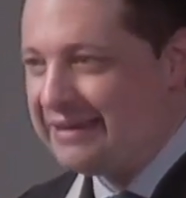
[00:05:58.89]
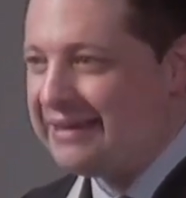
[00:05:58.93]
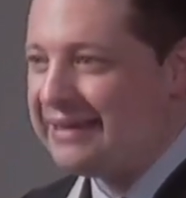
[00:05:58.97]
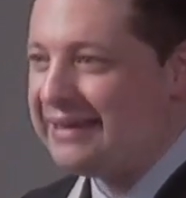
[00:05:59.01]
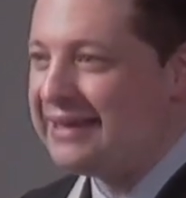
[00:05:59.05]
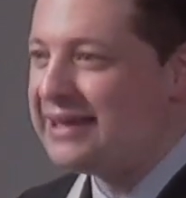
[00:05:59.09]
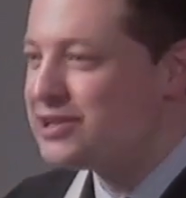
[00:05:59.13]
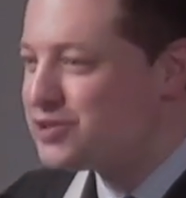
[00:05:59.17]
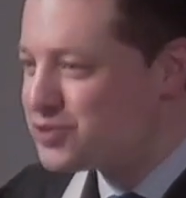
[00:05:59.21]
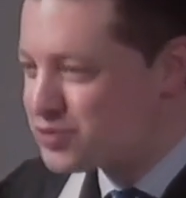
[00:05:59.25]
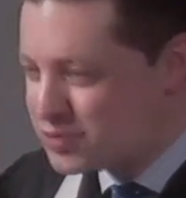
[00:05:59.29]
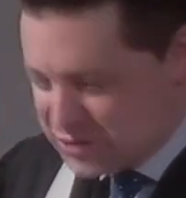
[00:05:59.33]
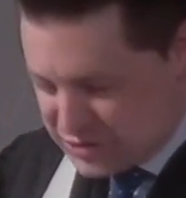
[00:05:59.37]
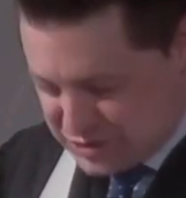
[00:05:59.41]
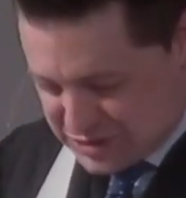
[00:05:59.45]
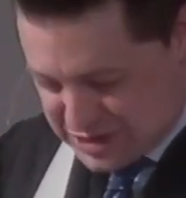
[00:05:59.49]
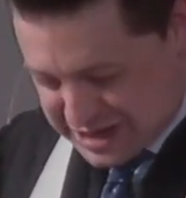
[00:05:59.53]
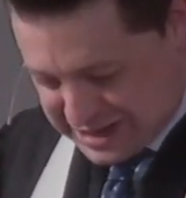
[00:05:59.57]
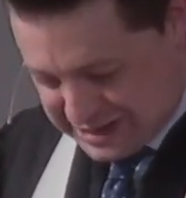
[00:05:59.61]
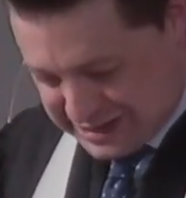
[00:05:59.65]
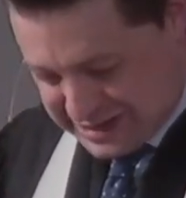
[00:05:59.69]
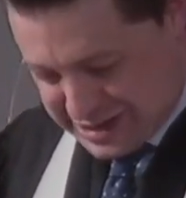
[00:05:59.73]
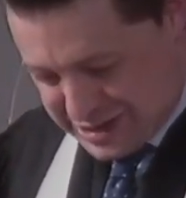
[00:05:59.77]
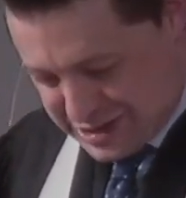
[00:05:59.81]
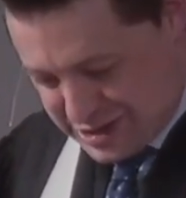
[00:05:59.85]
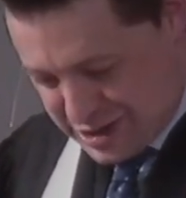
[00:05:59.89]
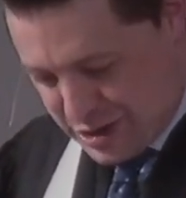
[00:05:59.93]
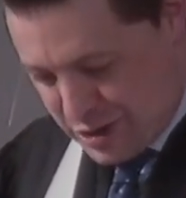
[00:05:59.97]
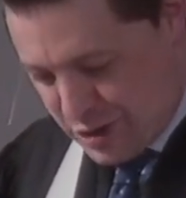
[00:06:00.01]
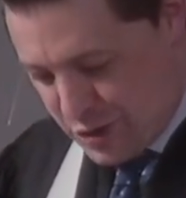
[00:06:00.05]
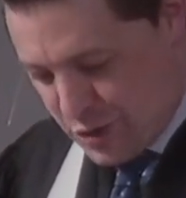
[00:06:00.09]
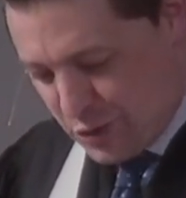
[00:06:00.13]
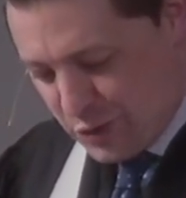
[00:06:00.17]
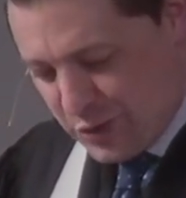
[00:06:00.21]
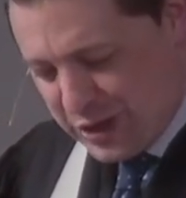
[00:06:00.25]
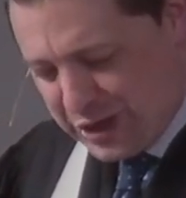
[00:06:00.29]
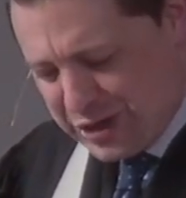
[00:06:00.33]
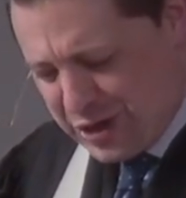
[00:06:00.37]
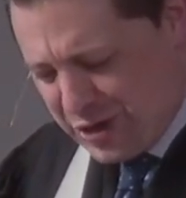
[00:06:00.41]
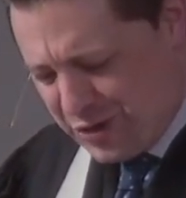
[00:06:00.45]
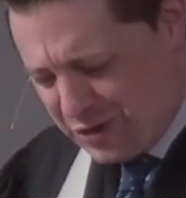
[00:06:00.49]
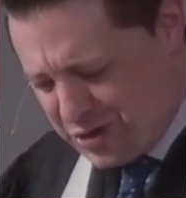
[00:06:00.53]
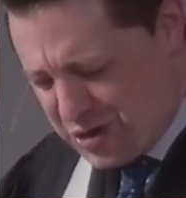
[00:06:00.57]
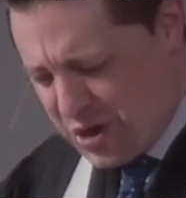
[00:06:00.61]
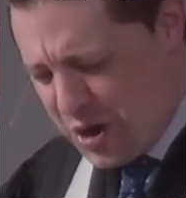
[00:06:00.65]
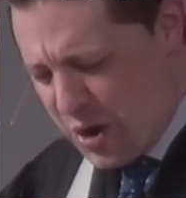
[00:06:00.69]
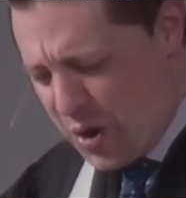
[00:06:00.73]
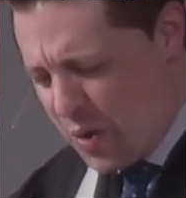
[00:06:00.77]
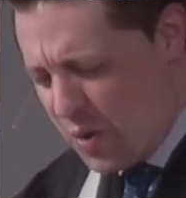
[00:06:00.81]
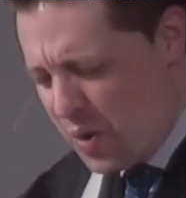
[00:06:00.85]
Interestingly, though, we don't
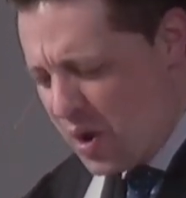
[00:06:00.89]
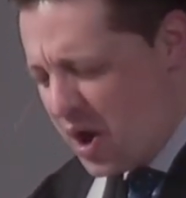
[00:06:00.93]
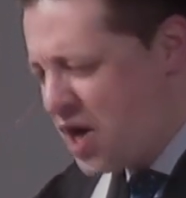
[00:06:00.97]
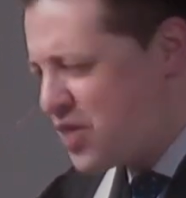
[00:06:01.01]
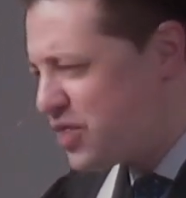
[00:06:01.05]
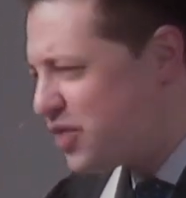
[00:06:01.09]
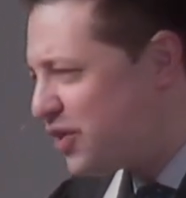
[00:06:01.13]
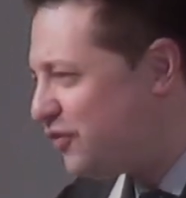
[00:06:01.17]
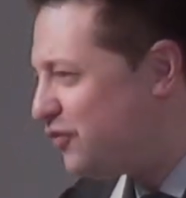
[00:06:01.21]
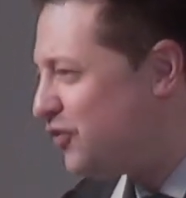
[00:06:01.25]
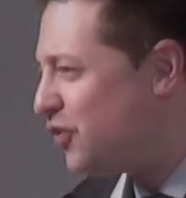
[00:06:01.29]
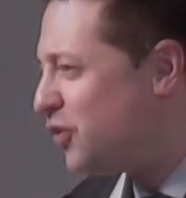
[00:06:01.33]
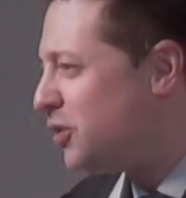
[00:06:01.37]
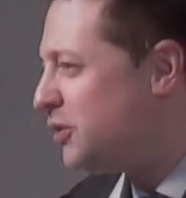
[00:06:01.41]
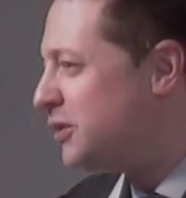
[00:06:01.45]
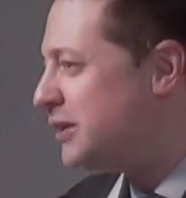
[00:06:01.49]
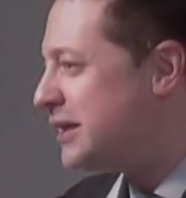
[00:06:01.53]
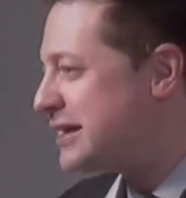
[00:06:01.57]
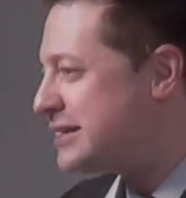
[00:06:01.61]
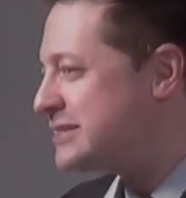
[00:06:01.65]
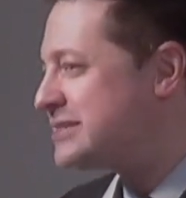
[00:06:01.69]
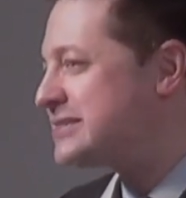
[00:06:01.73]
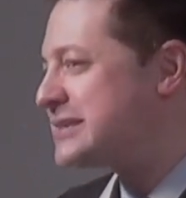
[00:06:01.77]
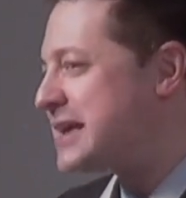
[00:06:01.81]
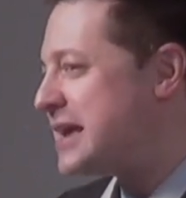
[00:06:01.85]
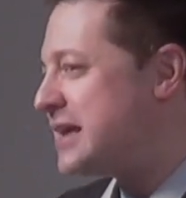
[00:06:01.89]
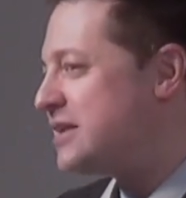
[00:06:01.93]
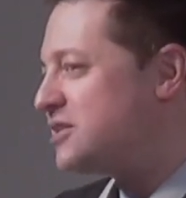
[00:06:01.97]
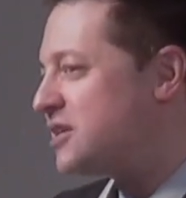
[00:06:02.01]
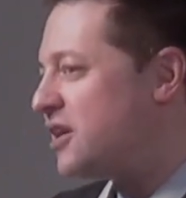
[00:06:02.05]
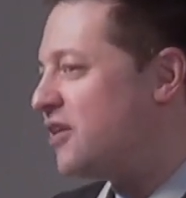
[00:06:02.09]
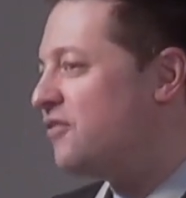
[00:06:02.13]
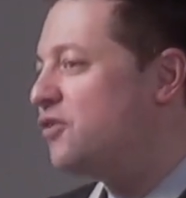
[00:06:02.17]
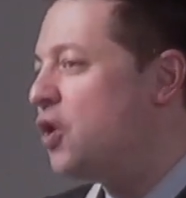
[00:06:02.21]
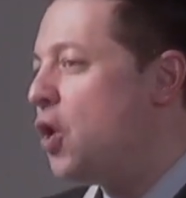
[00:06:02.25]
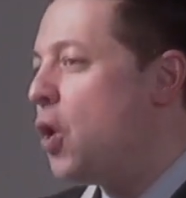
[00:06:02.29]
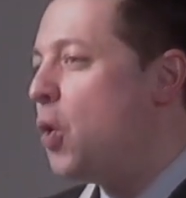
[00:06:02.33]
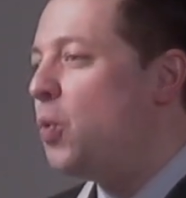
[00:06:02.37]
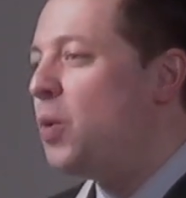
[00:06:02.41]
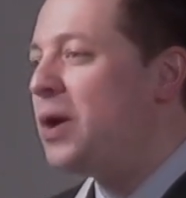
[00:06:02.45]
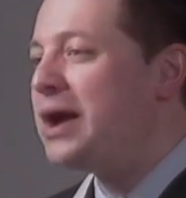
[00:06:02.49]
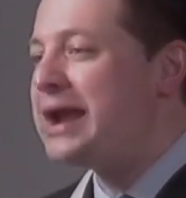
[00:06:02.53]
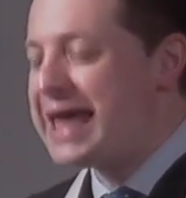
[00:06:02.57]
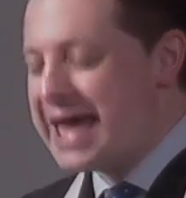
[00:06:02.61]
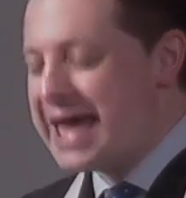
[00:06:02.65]
know the full extent of what